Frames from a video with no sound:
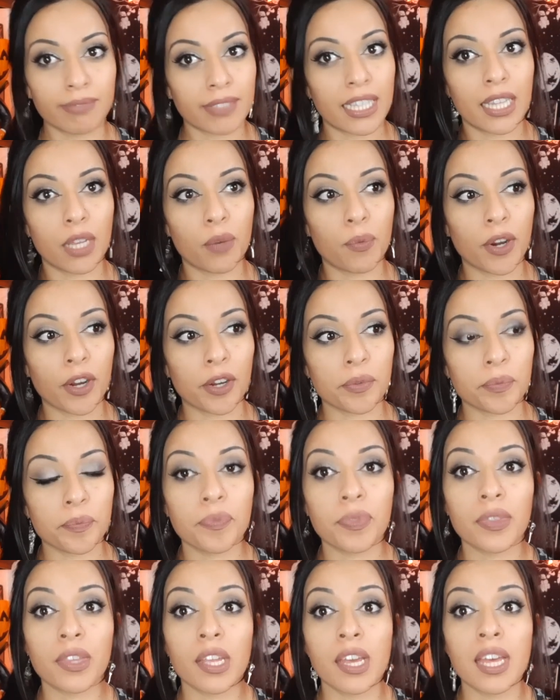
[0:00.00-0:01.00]
And they were.
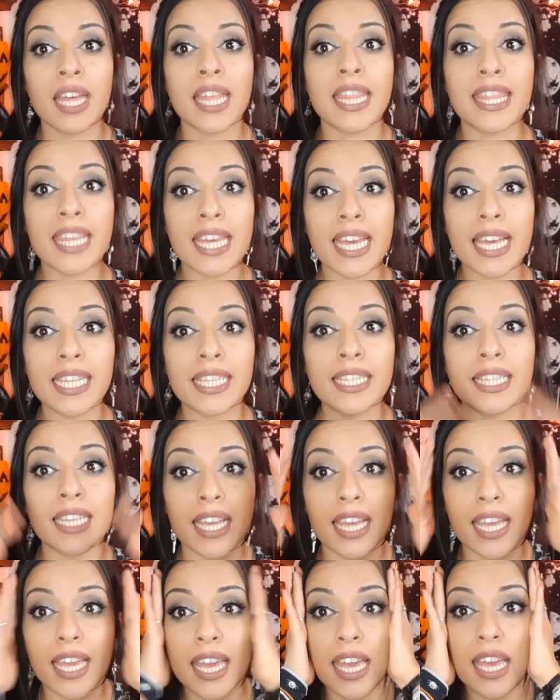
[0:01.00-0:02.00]
This
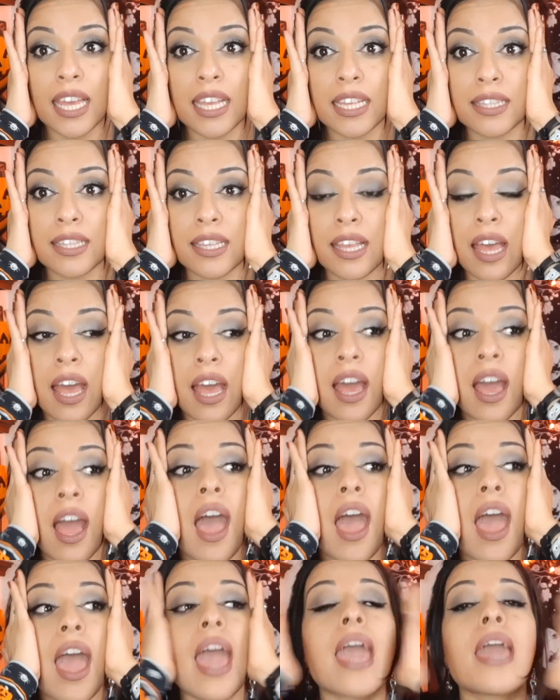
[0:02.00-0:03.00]
is
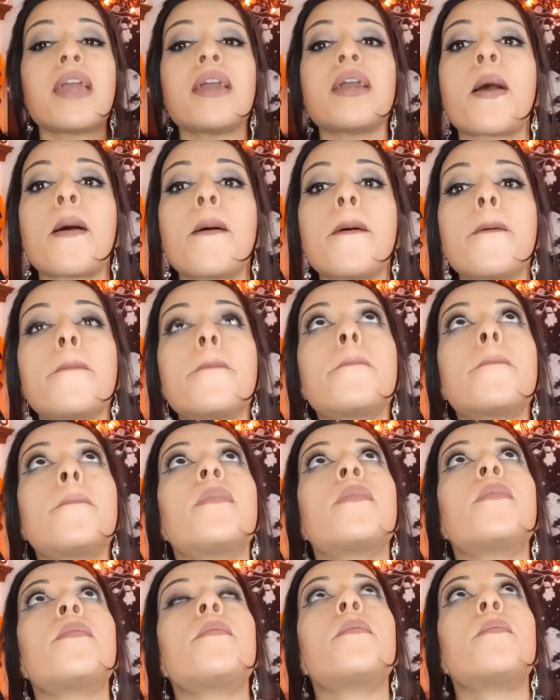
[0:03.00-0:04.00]
a
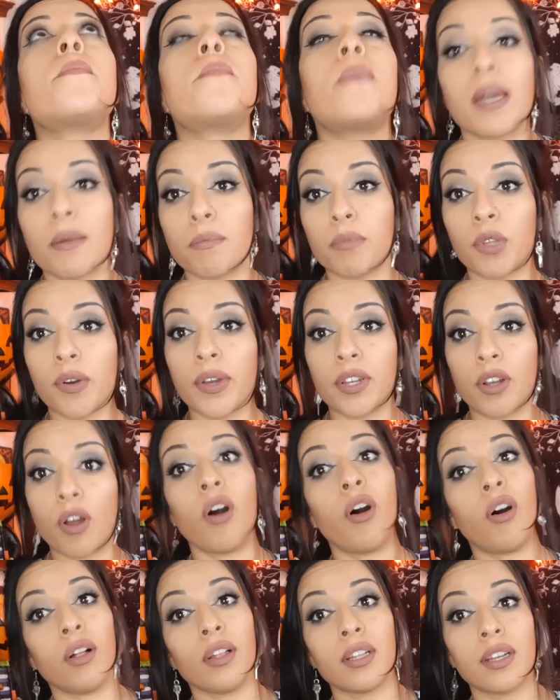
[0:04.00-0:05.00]
mind blowing
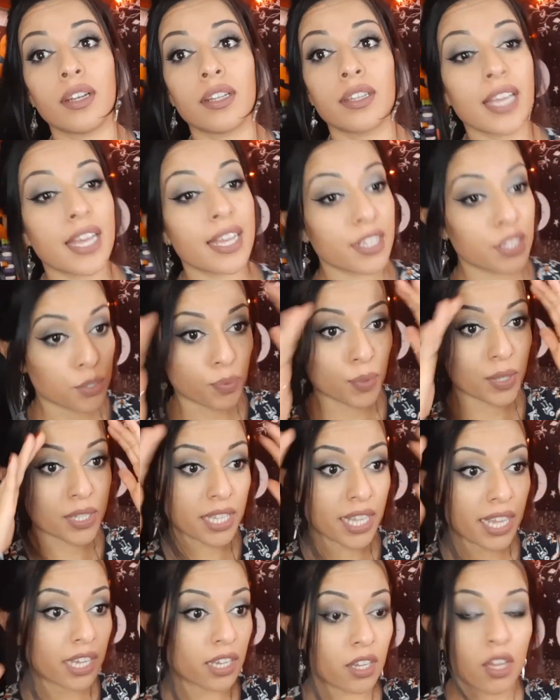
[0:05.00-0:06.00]
haul. This was
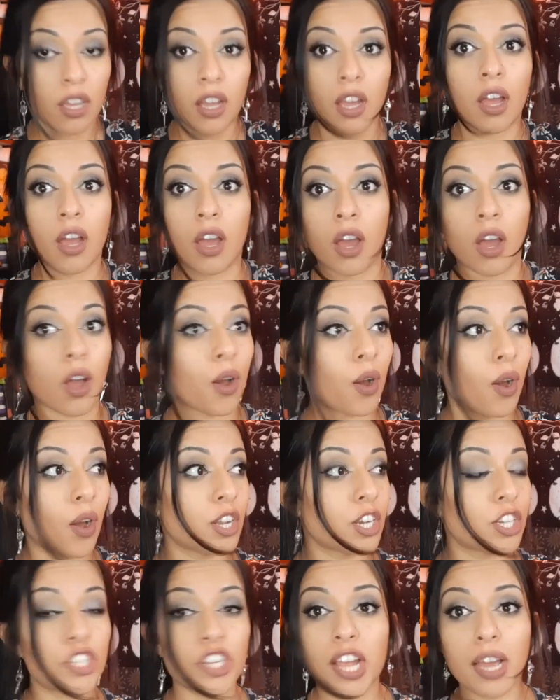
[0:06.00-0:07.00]
like
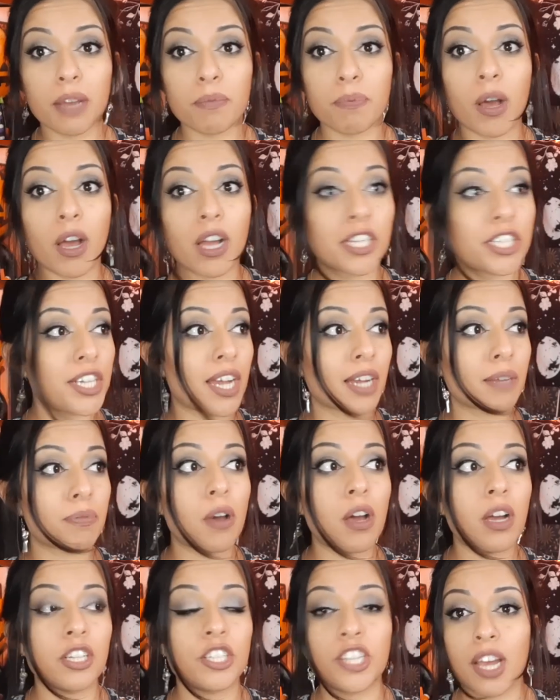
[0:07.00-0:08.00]
jackpot,
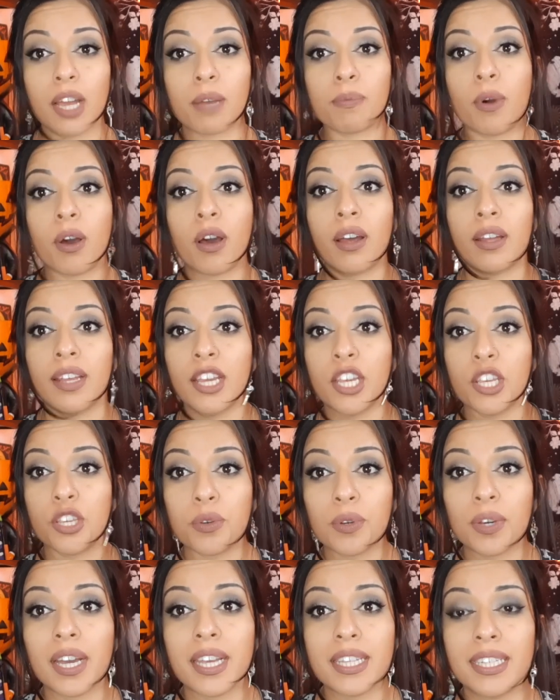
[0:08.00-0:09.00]
jackpot, jackpot.
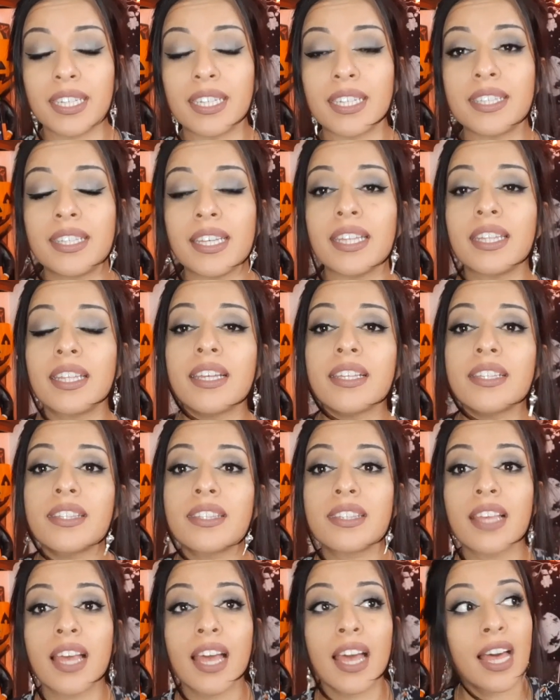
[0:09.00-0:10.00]
You guys need to see
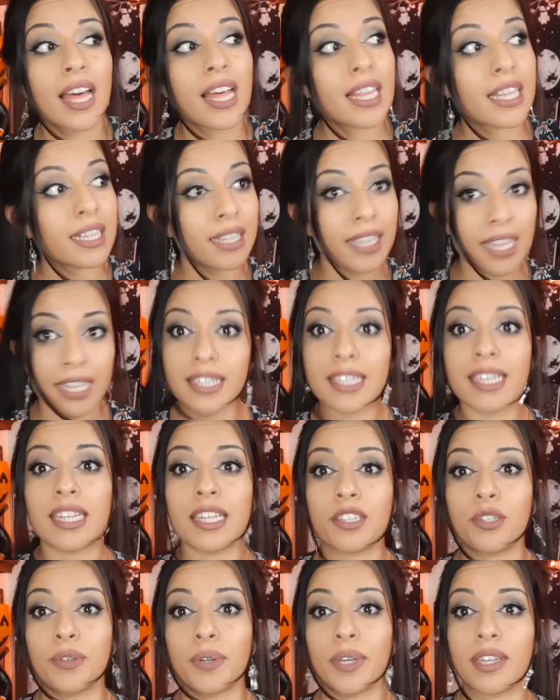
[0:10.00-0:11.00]
this. Let's get
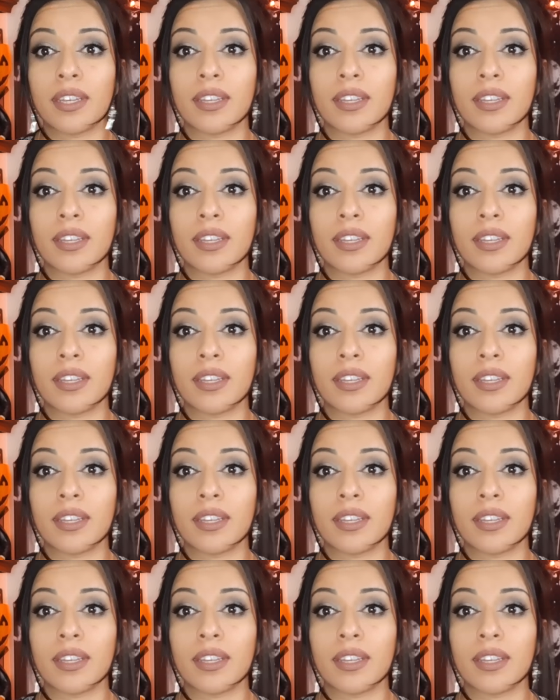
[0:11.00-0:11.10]
into it.